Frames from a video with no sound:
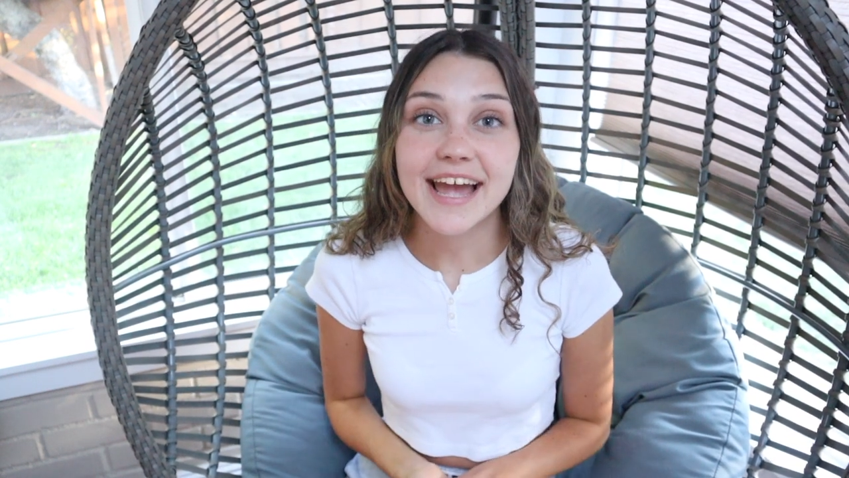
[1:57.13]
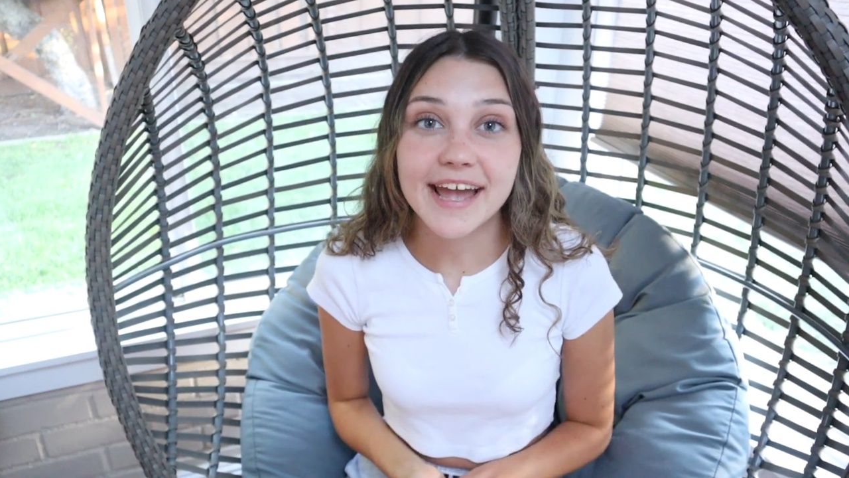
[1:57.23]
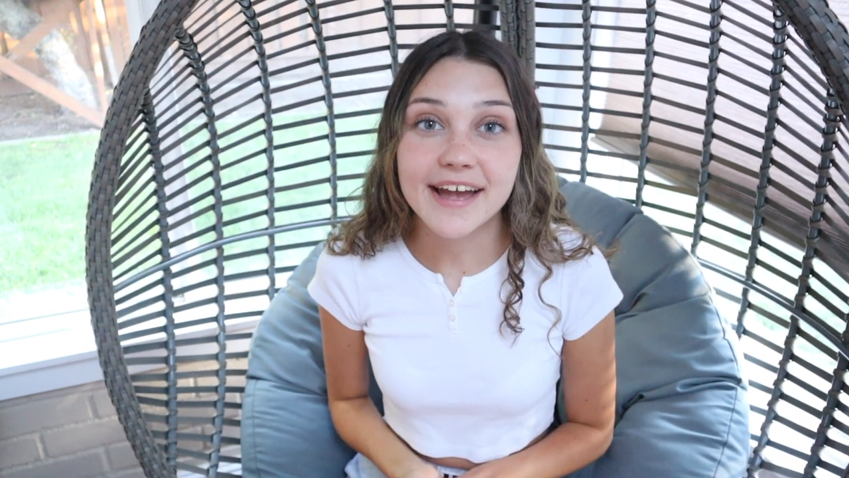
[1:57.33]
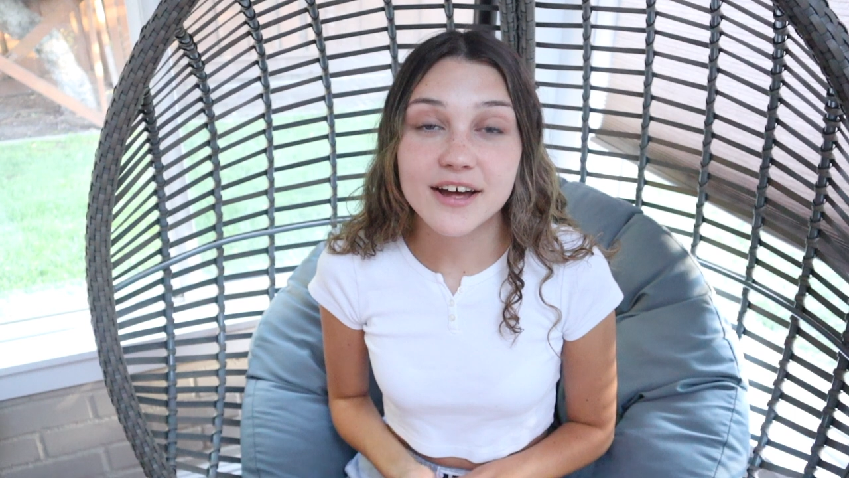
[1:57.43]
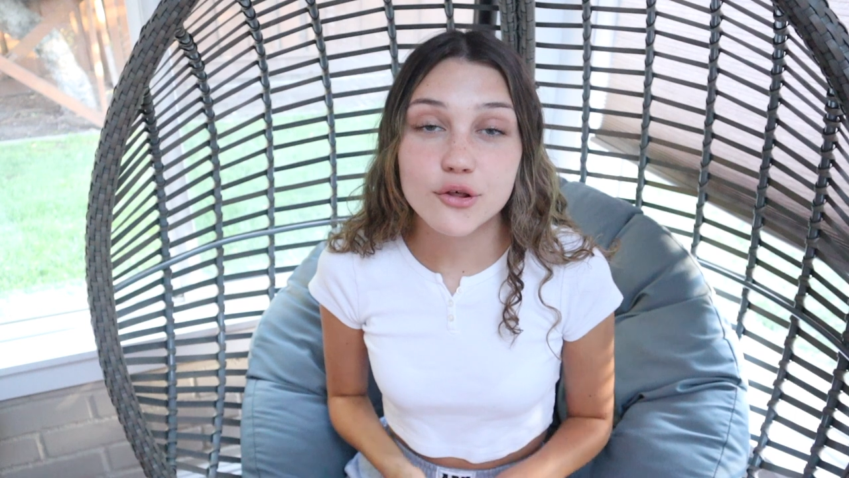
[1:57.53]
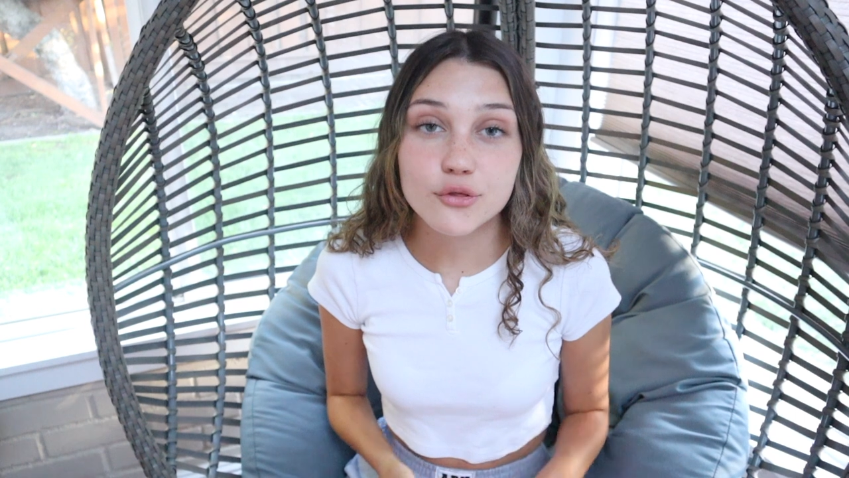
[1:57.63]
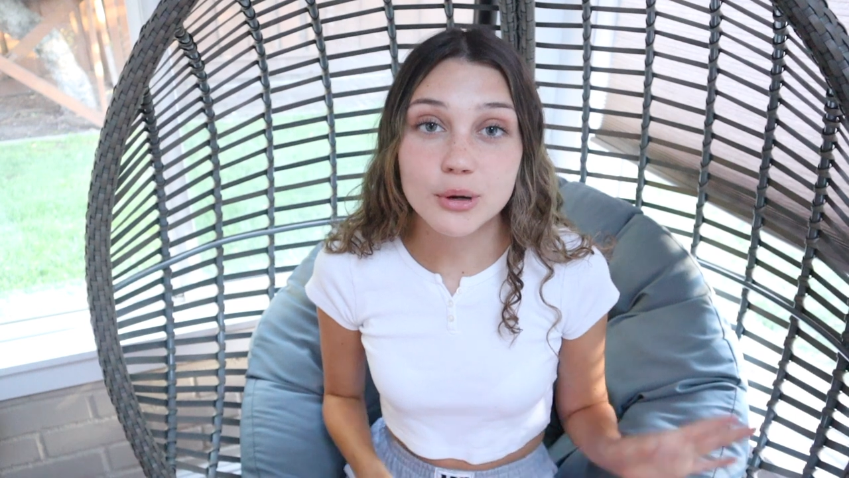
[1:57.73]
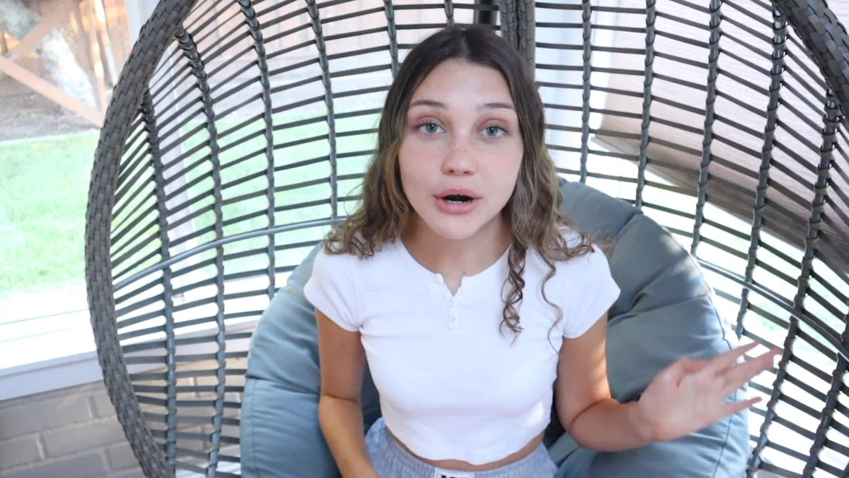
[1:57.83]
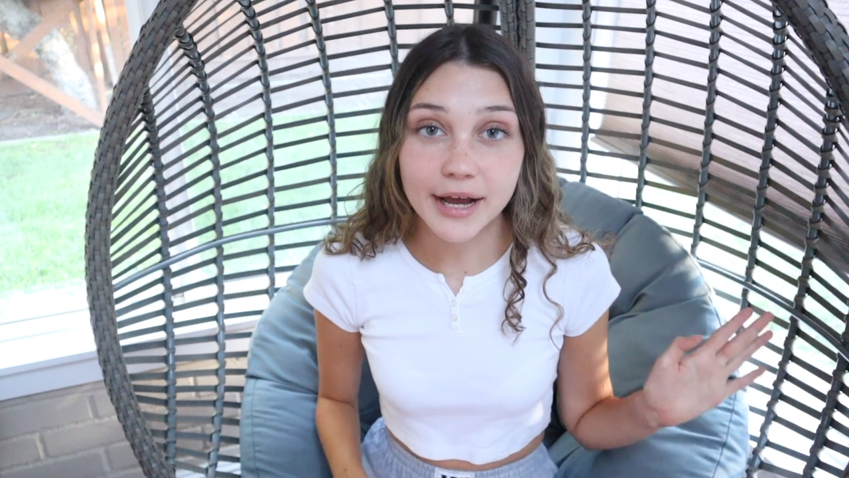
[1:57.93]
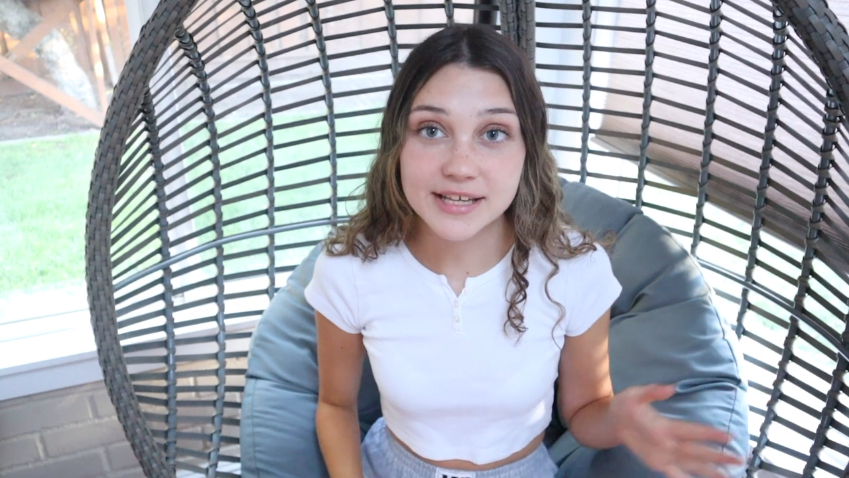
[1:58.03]
And
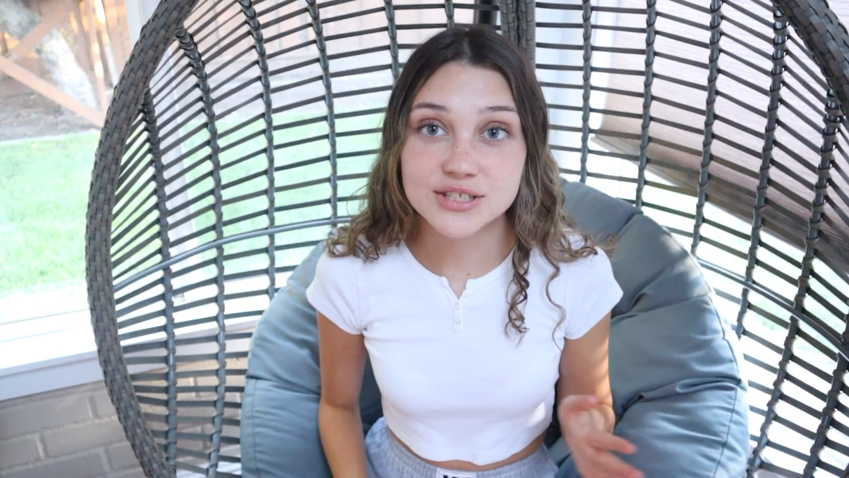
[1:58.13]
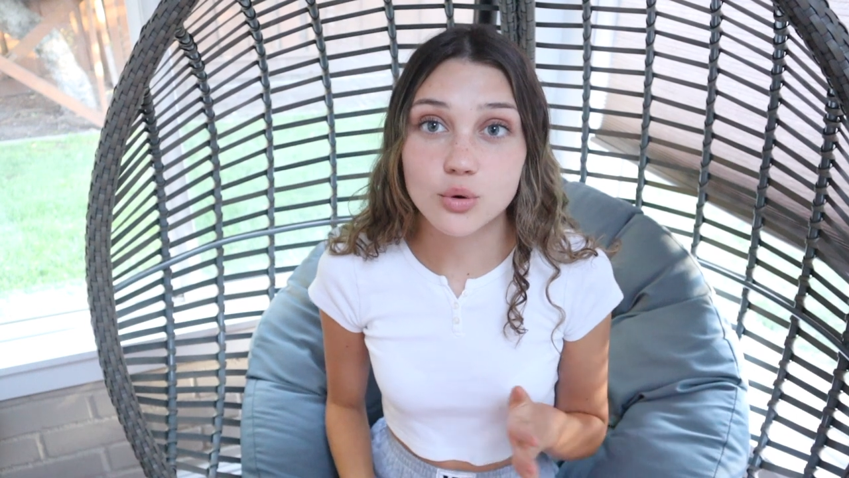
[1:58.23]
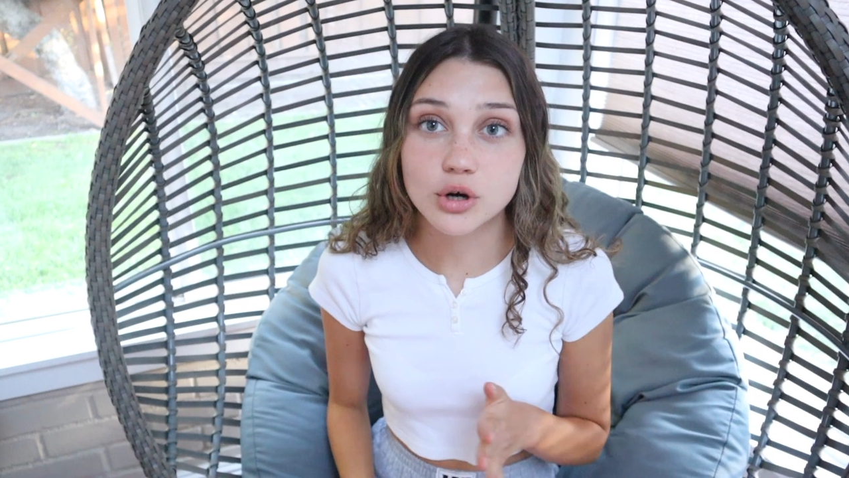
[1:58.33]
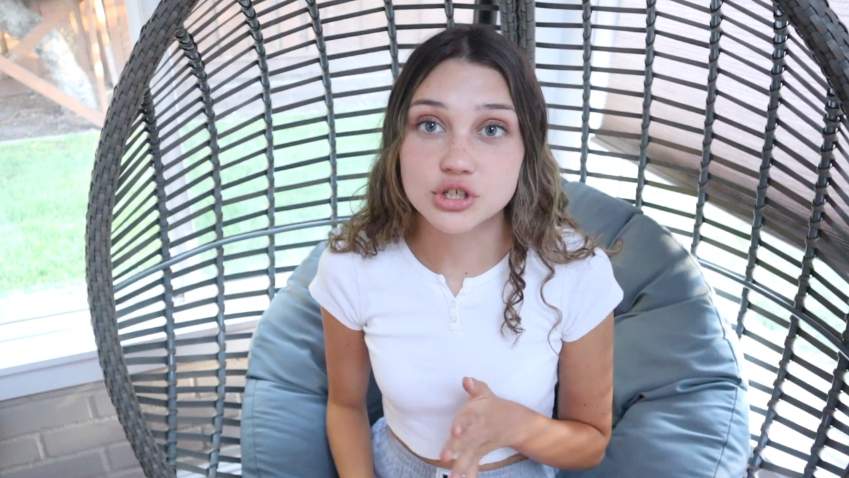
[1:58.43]
throughout high school,